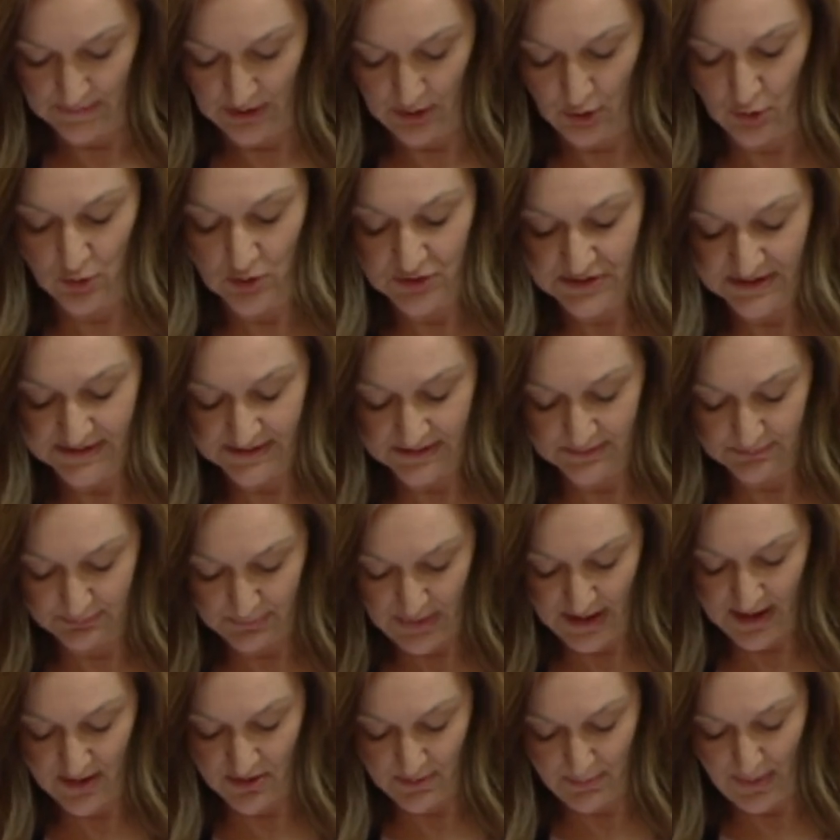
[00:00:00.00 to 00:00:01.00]
Who doesn't
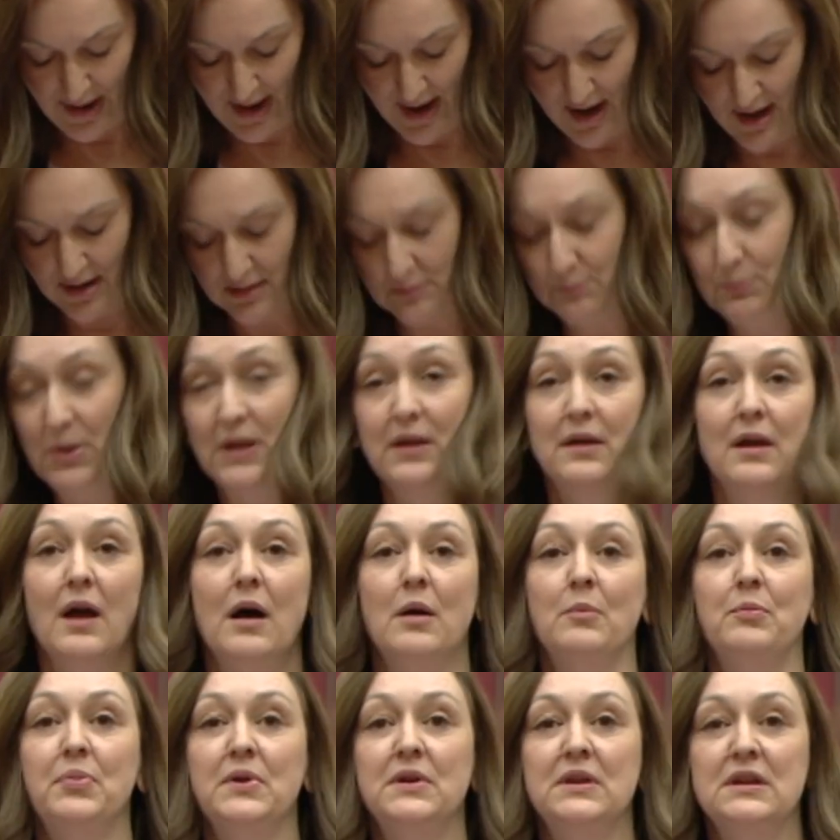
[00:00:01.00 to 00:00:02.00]
bear the pain? Big
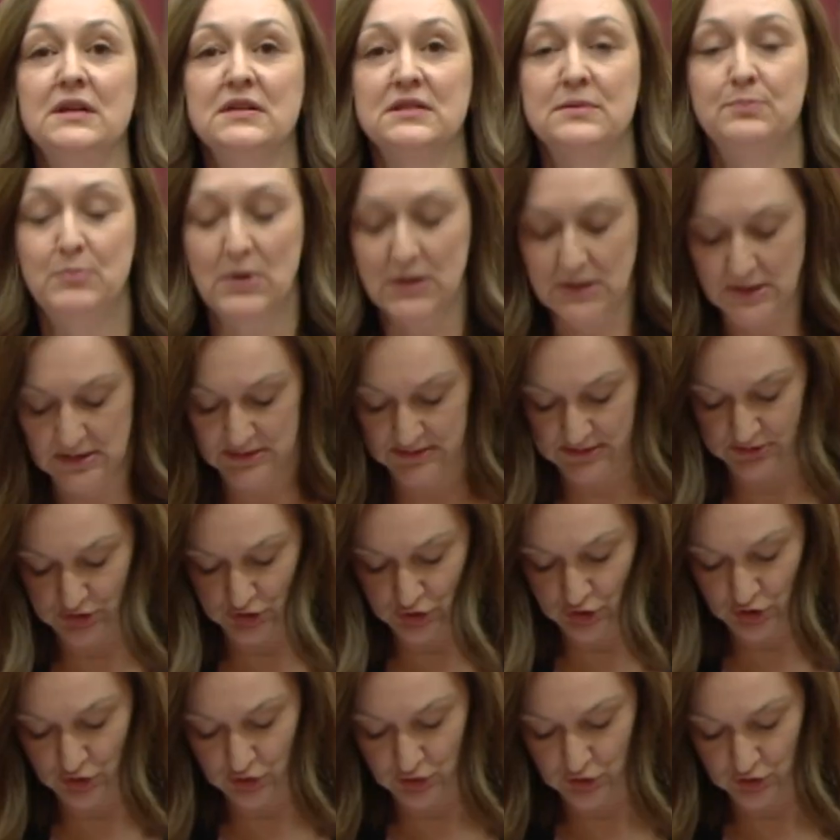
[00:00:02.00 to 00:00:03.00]
companies, big
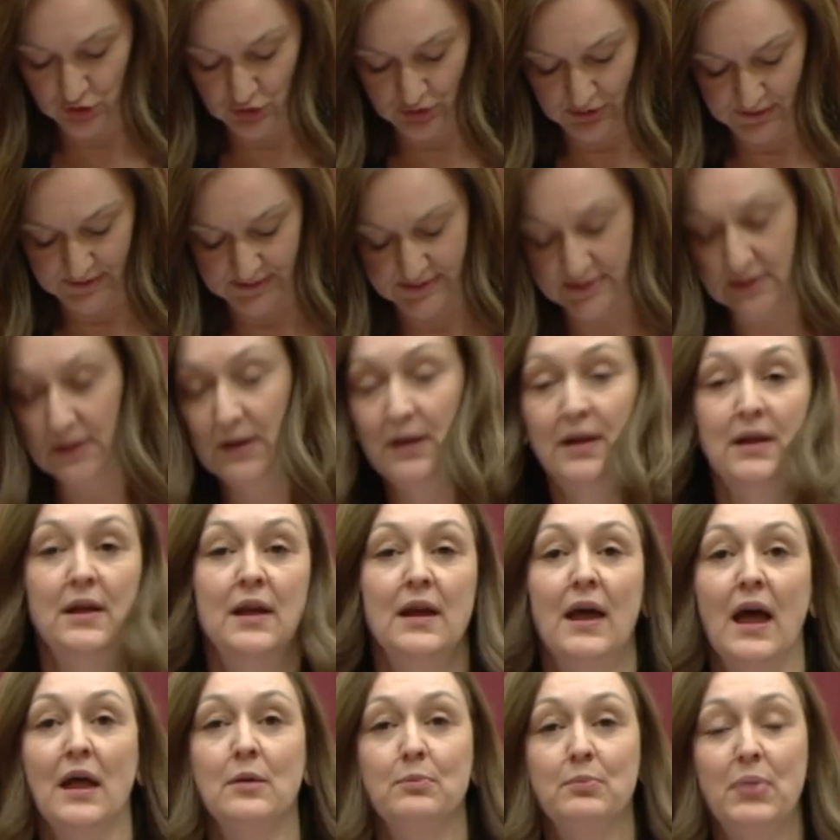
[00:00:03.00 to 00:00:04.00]
institutions
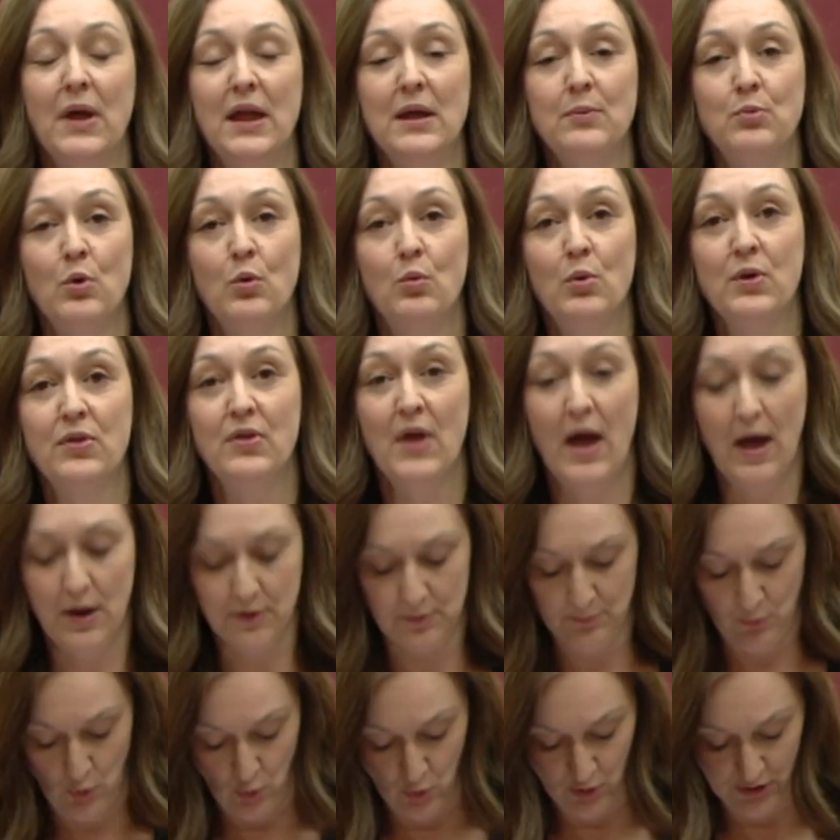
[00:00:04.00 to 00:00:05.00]
and people without a
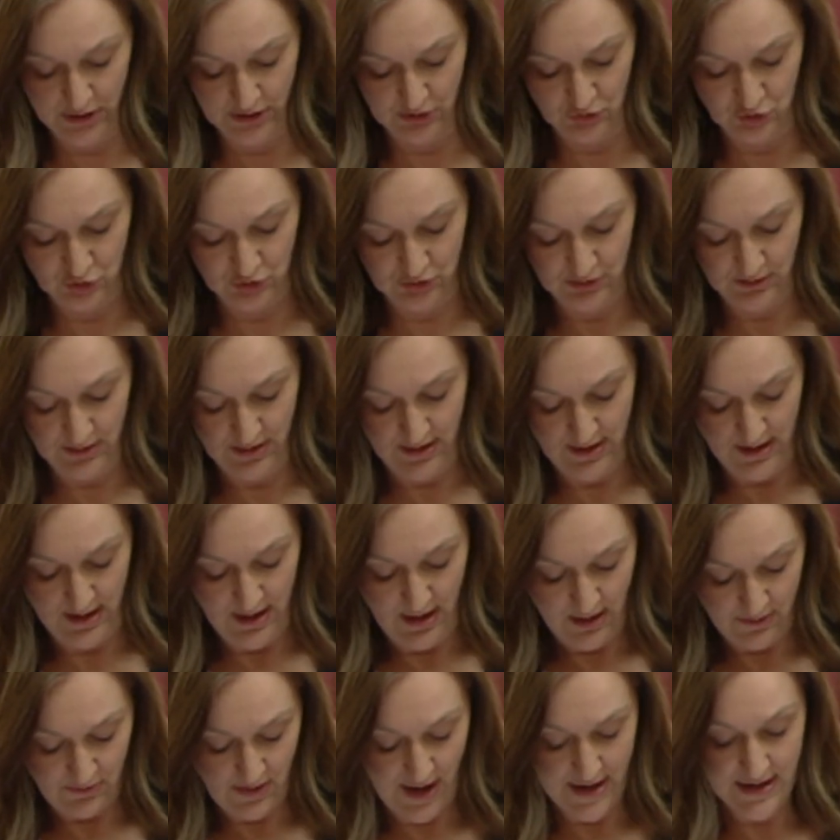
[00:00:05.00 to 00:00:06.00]
mortgage.
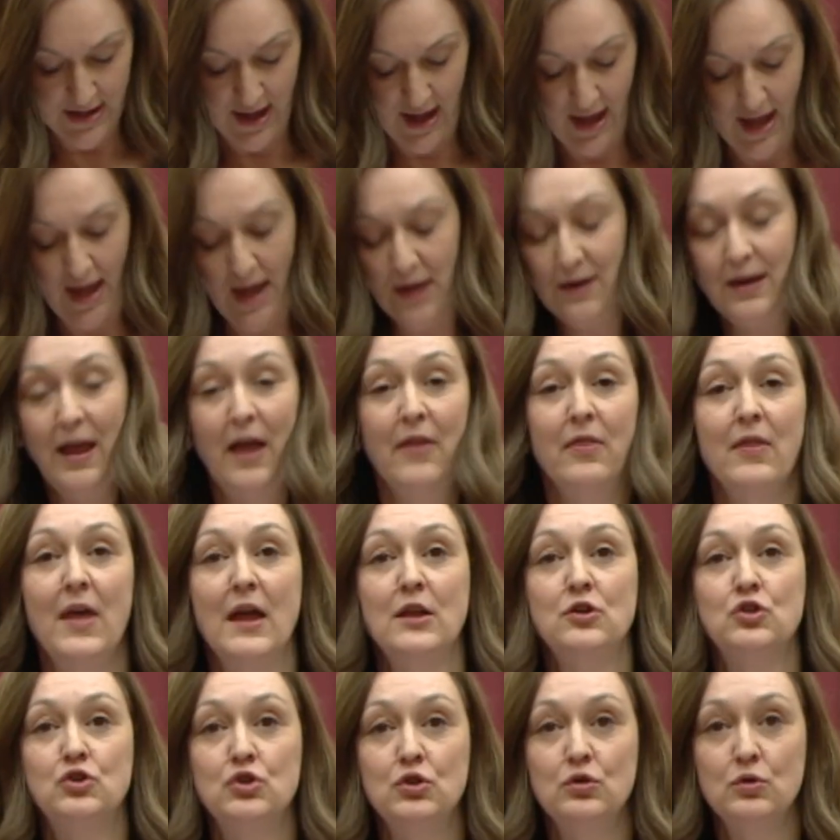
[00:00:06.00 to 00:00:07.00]
They can and they
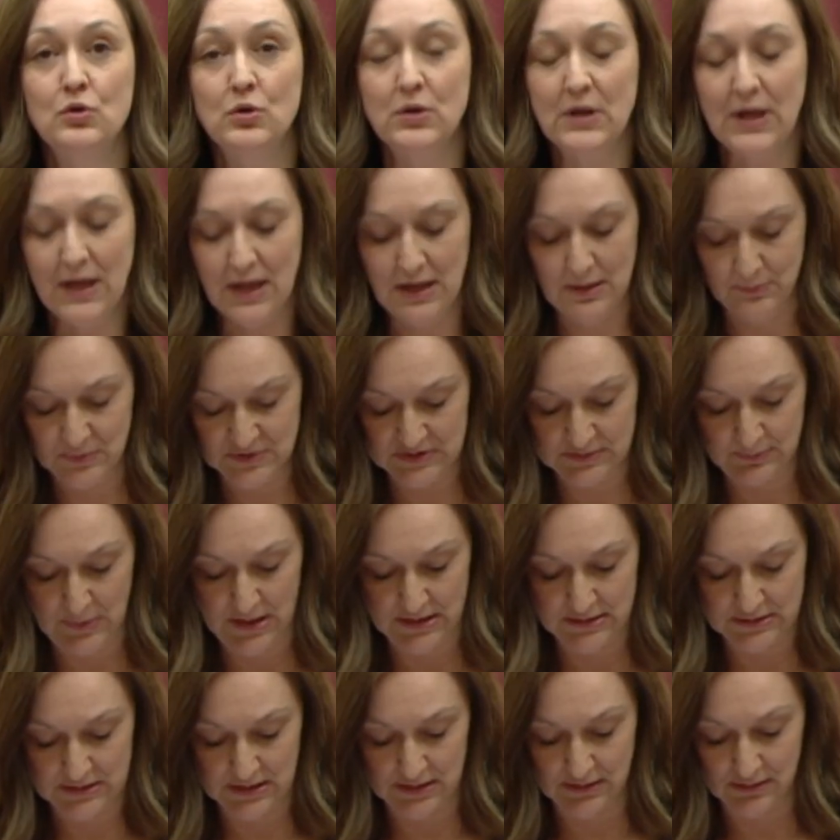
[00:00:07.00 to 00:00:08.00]
do keep
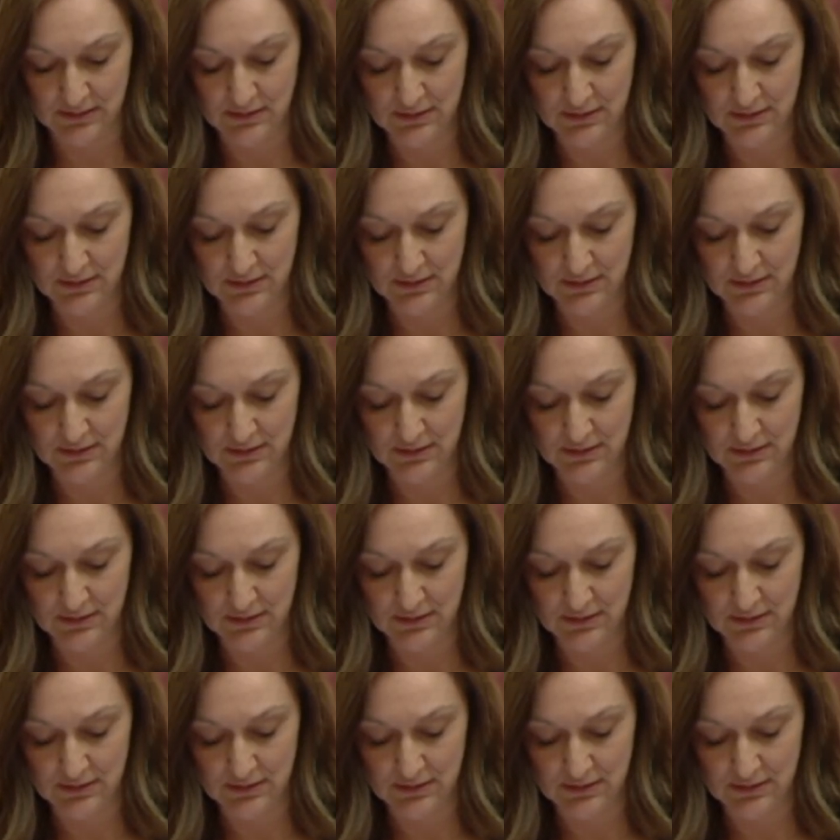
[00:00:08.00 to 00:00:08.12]
spending.